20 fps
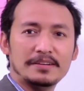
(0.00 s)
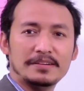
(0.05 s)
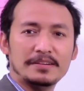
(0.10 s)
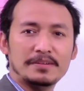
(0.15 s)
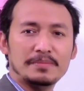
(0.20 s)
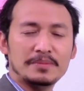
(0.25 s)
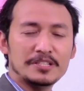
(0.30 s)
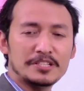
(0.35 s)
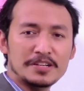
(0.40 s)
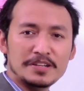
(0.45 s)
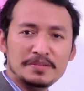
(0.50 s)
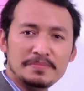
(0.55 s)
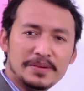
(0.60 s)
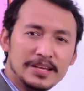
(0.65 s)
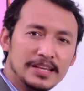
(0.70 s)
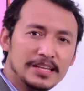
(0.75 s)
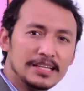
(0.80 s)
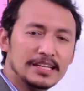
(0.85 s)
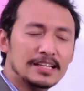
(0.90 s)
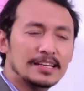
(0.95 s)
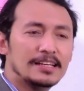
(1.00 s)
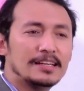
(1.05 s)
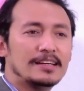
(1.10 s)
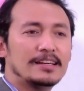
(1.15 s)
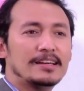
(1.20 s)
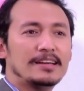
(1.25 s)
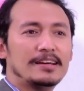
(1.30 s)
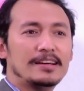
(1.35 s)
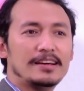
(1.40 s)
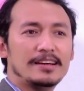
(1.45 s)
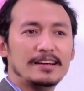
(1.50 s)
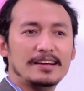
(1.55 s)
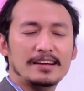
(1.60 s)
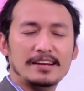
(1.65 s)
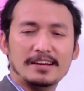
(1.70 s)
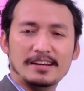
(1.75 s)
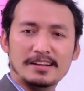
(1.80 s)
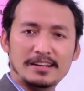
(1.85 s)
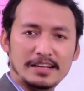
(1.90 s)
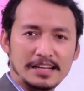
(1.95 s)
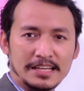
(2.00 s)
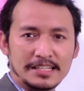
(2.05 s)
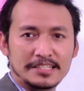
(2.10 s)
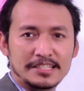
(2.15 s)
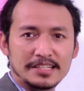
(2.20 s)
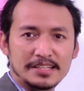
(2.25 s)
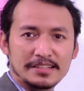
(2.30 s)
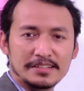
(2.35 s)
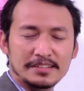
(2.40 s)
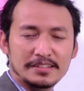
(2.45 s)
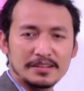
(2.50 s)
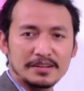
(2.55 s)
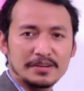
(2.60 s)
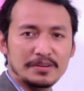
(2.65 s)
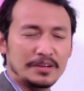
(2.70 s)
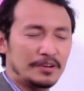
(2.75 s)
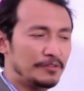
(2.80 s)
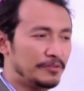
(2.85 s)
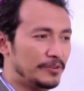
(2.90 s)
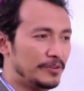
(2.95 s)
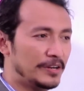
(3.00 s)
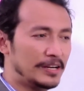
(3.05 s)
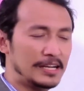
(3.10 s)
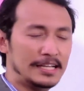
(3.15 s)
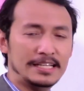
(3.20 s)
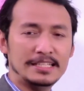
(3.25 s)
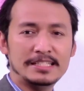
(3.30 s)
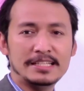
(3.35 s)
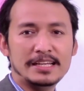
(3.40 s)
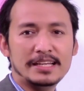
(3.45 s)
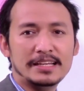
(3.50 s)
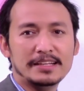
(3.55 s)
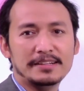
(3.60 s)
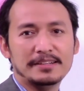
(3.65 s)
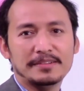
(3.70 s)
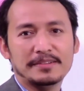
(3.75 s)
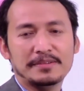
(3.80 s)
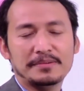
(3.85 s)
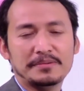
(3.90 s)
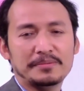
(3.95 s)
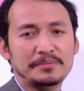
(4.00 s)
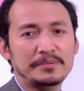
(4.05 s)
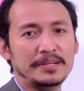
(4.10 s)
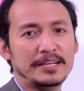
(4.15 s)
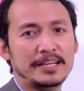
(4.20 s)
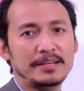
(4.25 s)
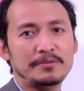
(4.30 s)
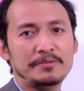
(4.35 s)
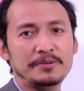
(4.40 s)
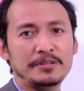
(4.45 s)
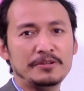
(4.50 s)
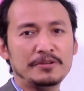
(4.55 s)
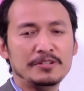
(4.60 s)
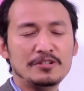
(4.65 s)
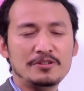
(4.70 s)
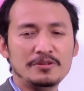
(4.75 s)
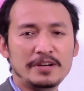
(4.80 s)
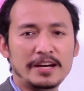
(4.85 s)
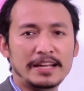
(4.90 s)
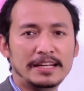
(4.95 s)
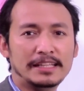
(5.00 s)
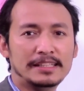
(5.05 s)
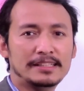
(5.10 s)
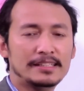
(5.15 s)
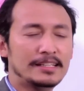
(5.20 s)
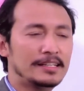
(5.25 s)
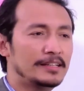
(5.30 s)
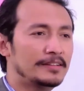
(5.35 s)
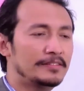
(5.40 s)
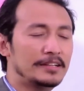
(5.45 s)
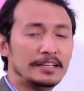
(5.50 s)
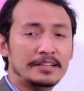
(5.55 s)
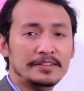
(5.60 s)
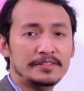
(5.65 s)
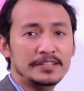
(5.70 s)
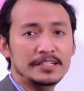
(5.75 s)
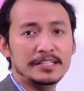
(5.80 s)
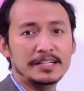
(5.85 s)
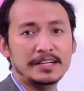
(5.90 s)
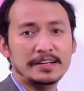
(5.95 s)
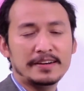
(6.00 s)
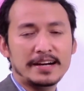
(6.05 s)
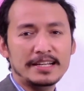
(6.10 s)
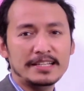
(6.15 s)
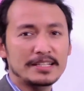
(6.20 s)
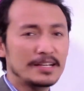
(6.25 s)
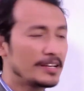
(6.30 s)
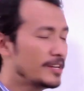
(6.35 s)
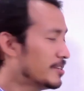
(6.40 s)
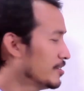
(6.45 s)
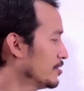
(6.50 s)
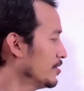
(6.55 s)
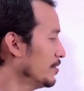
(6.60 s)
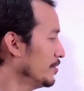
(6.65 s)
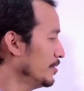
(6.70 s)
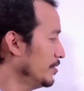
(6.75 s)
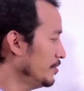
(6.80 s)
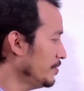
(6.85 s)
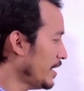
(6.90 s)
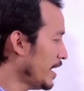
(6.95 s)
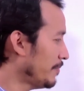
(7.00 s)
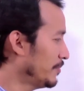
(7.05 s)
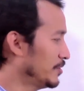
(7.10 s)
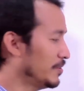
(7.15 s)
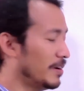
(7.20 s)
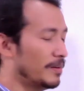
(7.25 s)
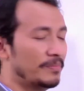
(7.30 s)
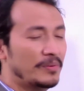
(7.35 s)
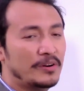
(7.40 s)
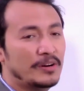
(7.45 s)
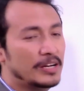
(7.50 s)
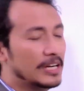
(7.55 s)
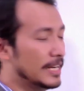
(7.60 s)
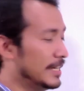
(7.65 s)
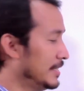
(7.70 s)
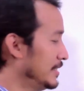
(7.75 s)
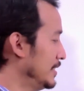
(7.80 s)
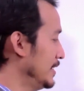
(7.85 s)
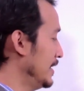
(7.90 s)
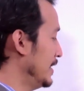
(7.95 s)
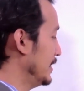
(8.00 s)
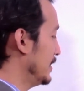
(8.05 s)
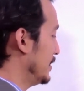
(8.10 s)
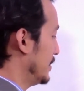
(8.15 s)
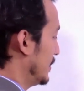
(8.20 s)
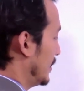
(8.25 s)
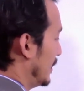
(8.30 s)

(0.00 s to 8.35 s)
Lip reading: mustn't be lazy. If you are lazy, we don't do any reading, right? So you have to avoid laziness.